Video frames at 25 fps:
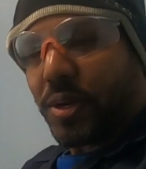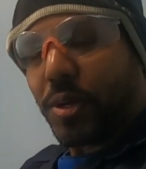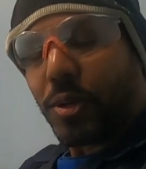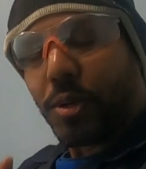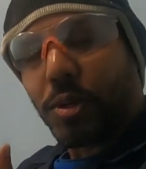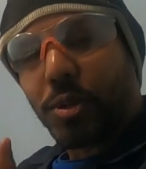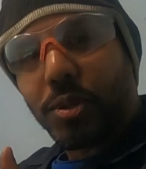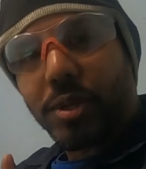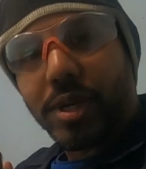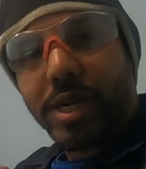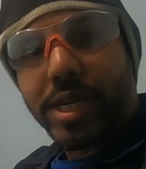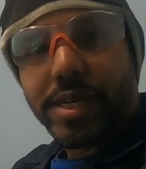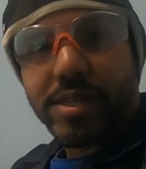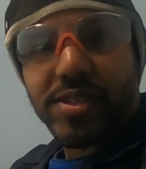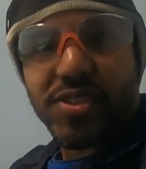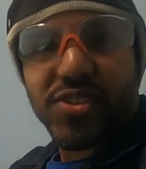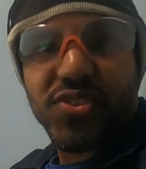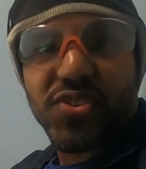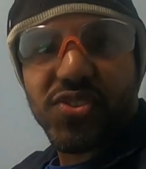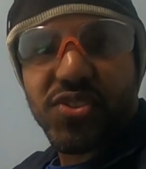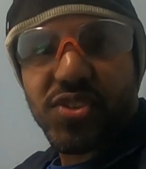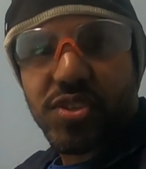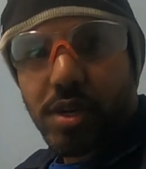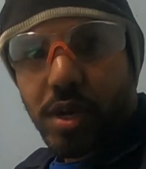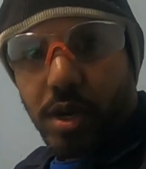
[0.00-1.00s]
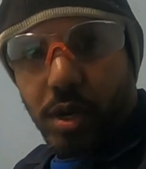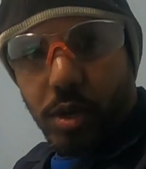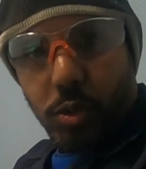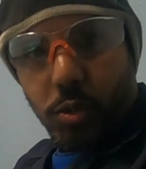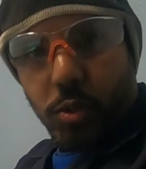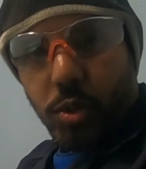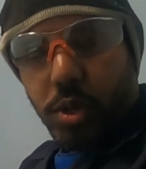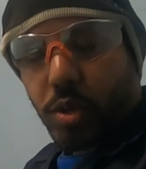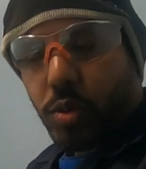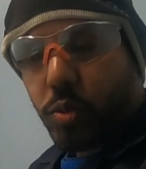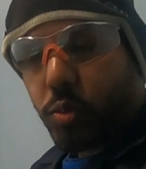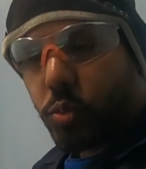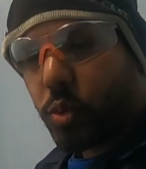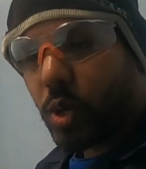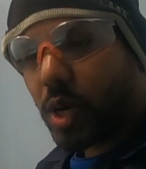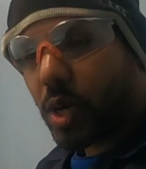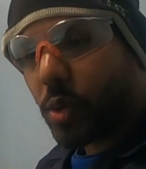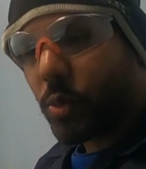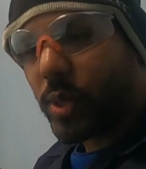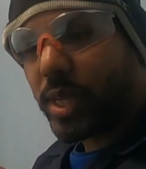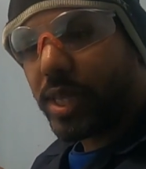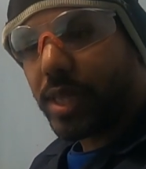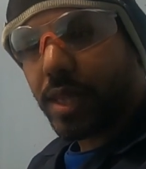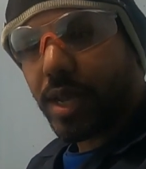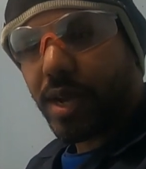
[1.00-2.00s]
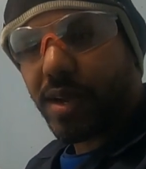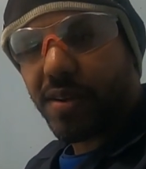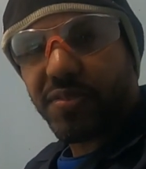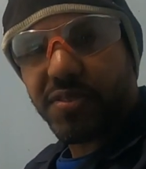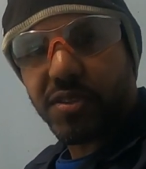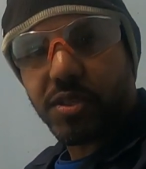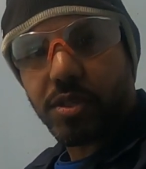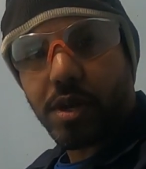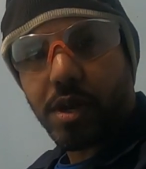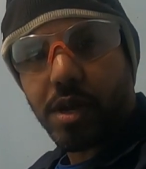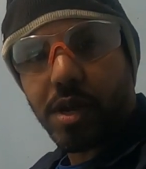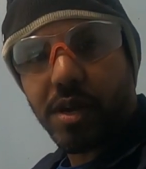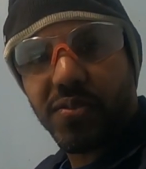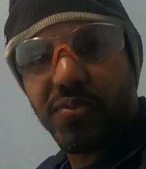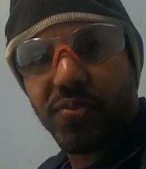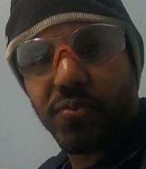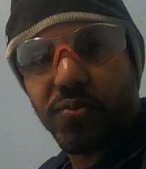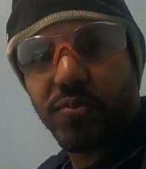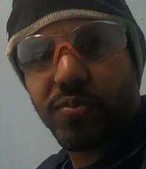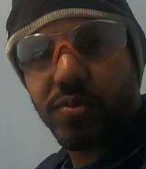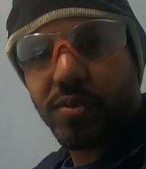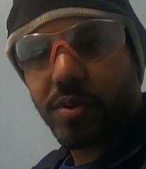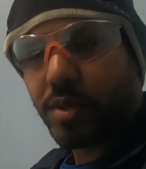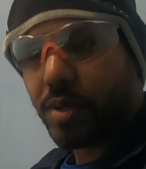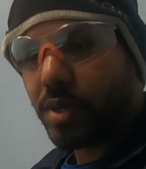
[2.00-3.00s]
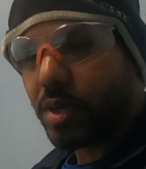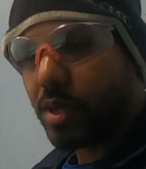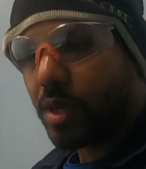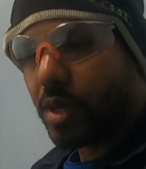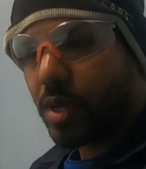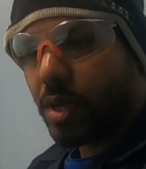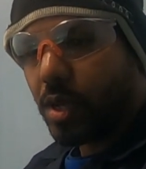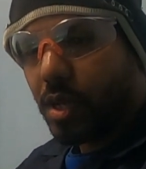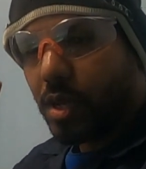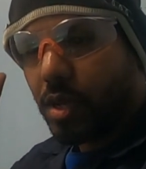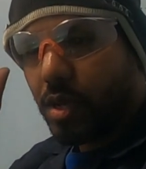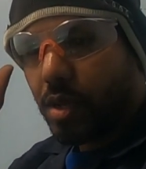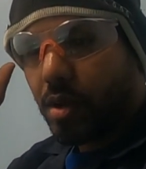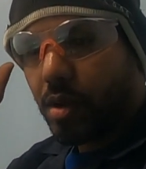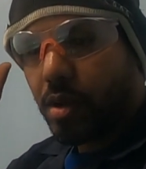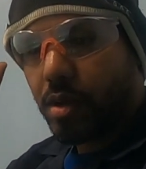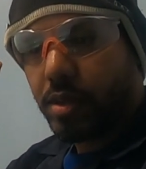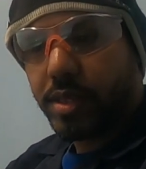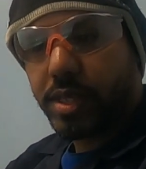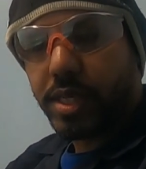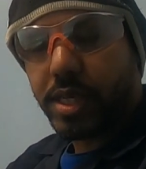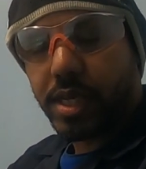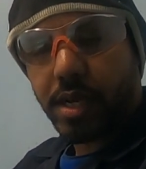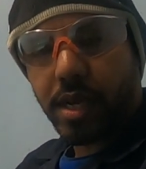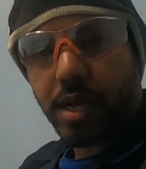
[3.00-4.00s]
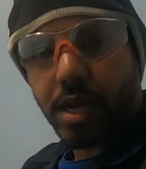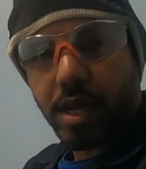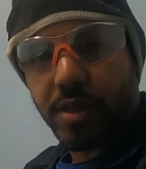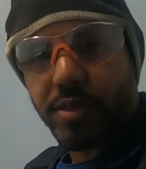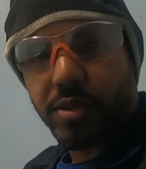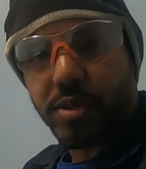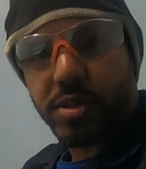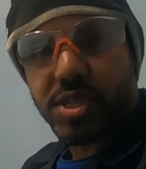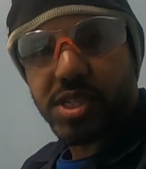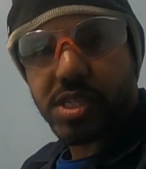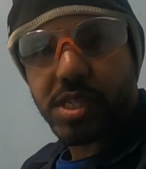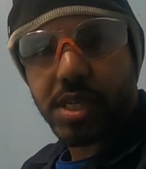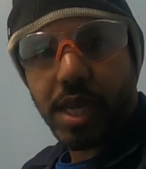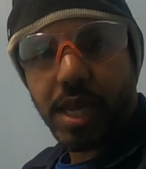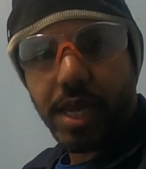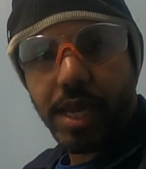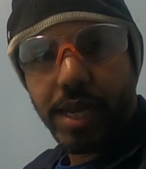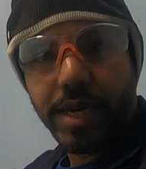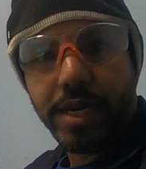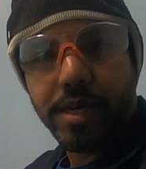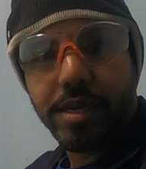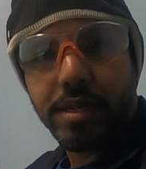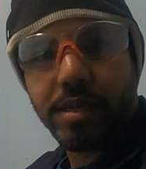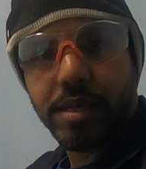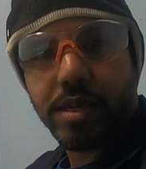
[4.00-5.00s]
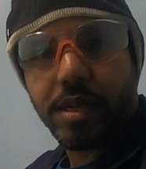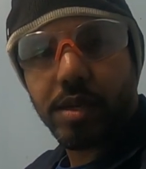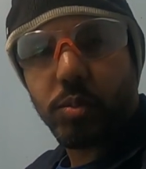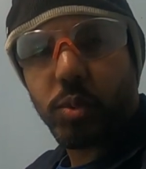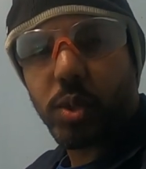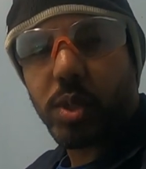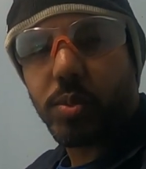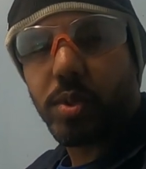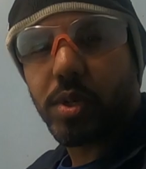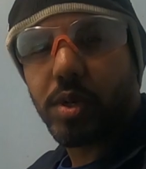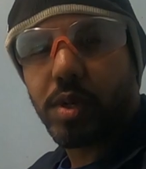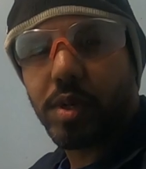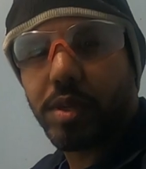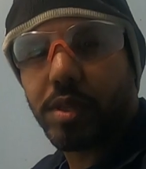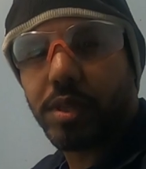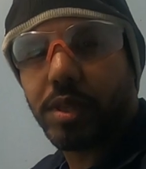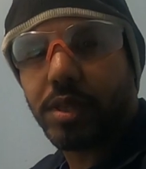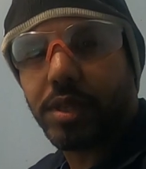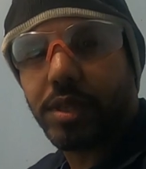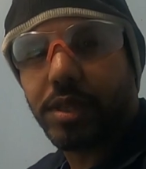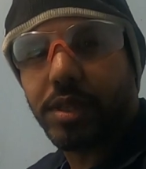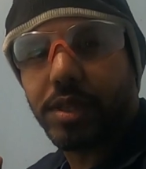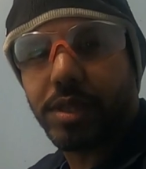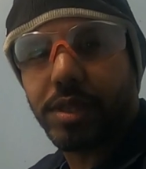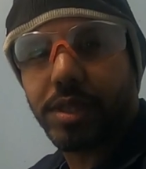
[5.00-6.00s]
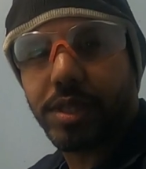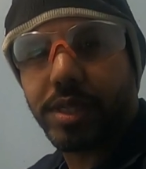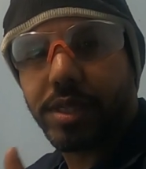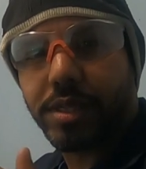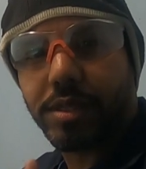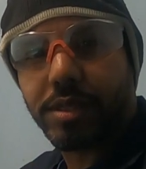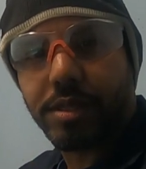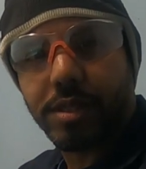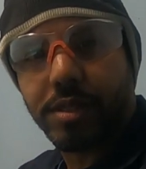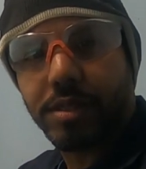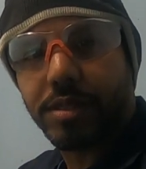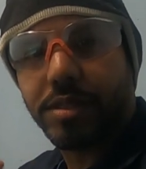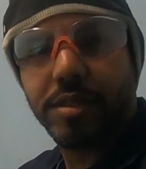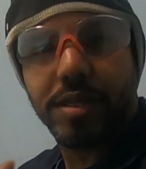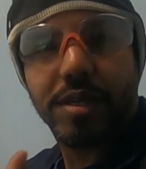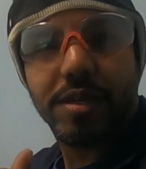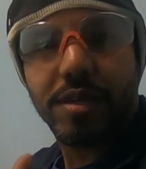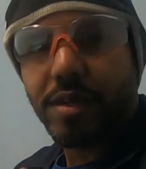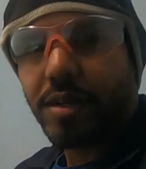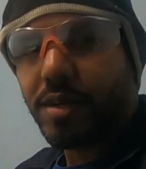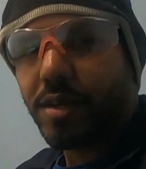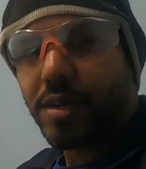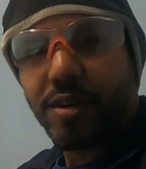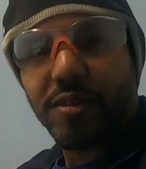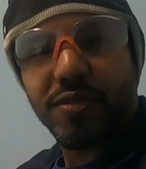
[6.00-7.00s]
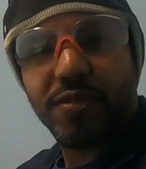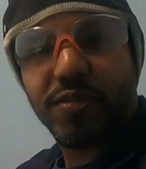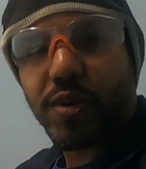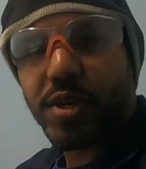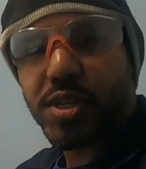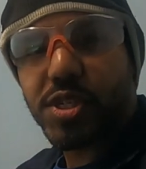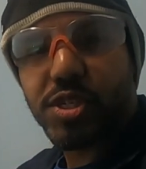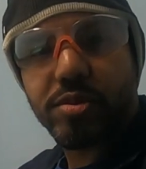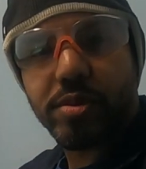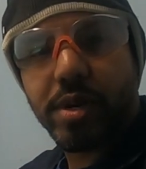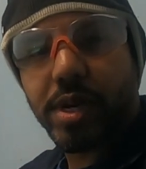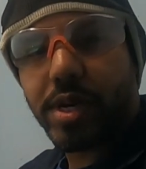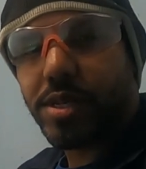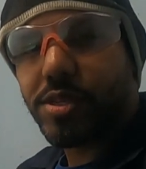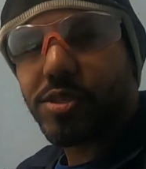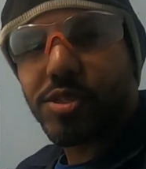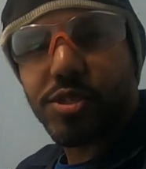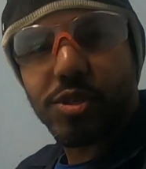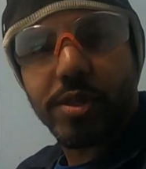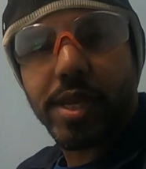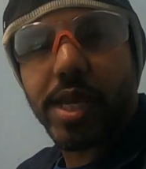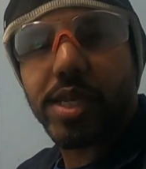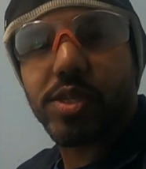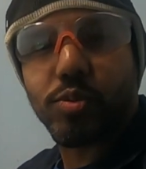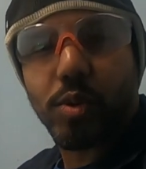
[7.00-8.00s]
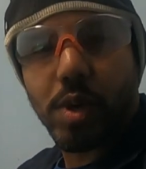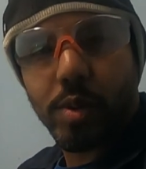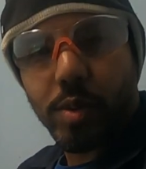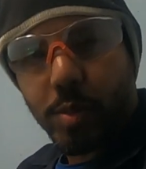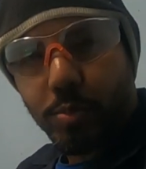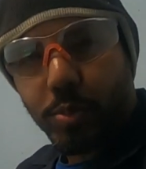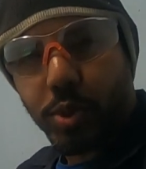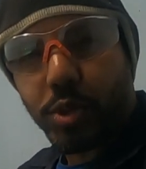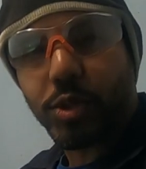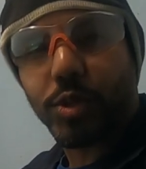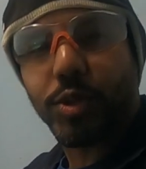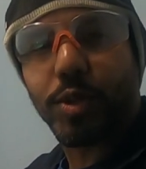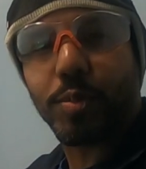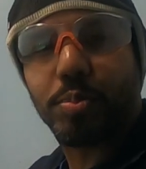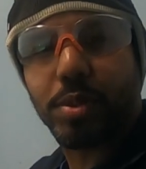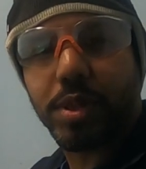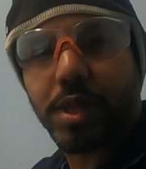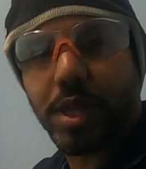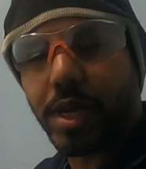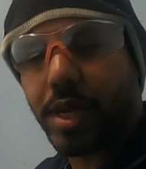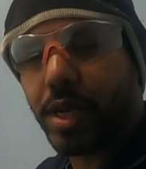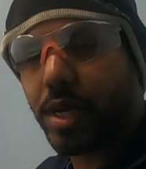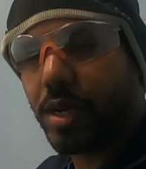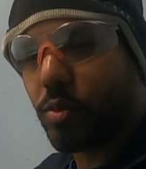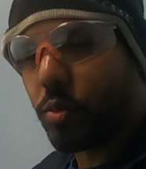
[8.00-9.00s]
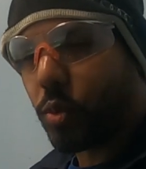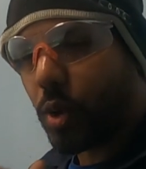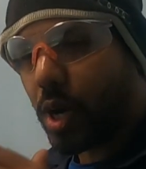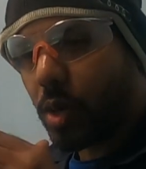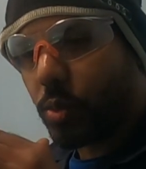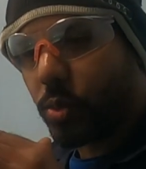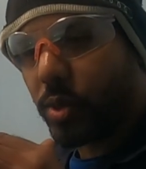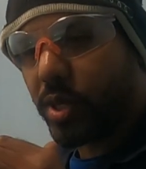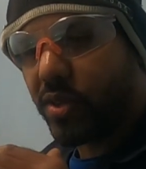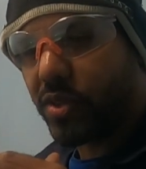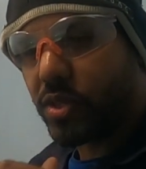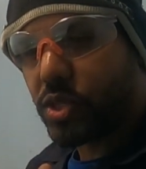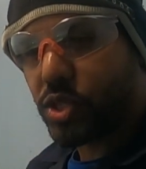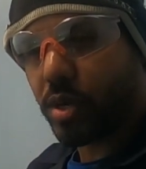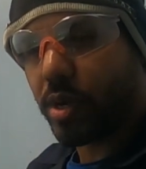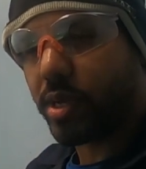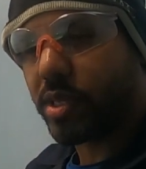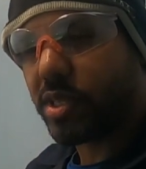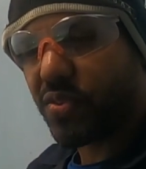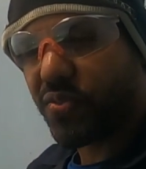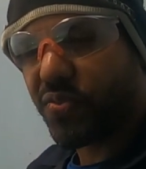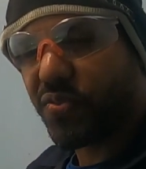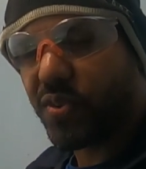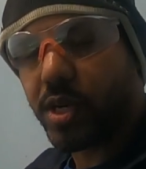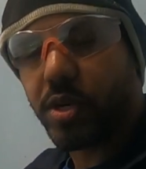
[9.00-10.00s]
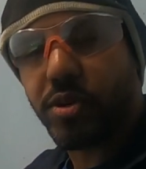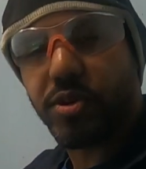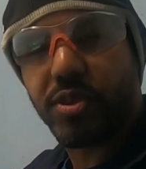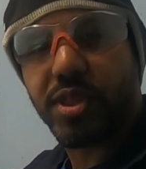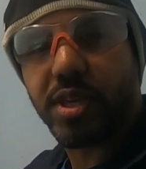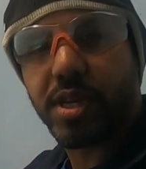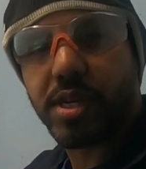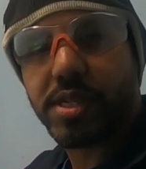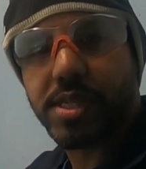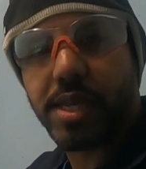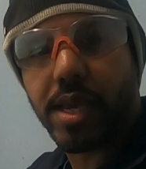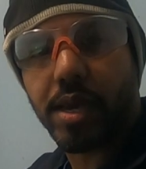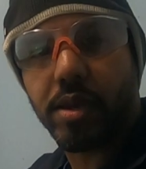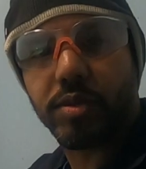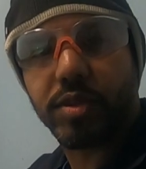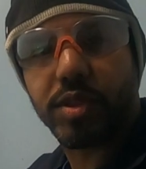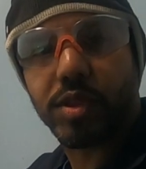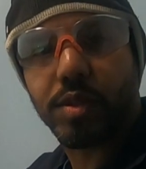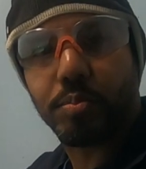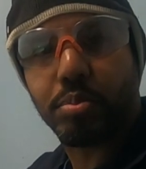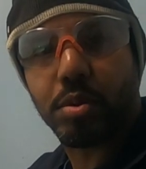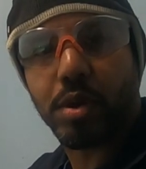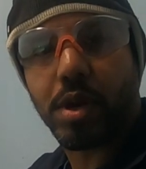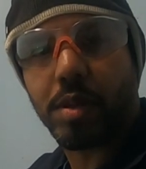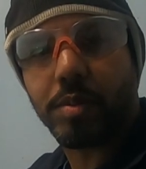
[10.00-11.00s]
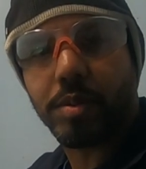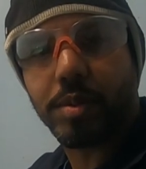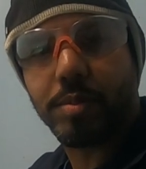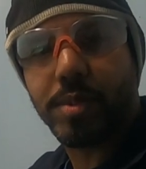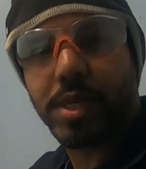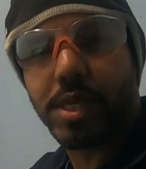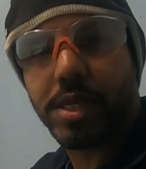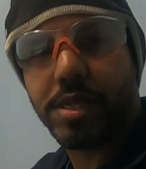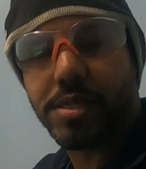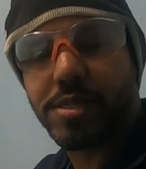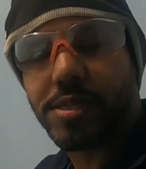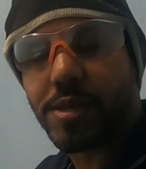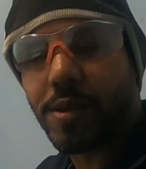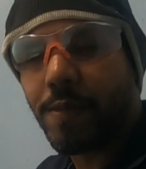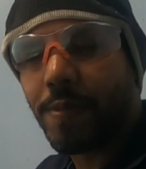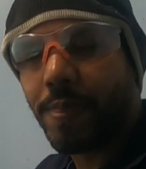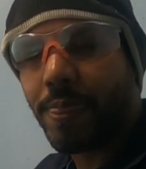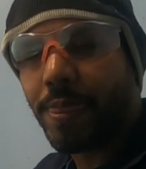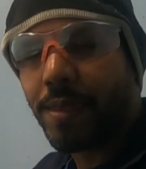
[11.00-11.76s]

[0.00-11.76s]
All right, so where we left off on the other side, we were a little frustrated, so that's why we pulled the plug while we tried to figure things out. The problem is,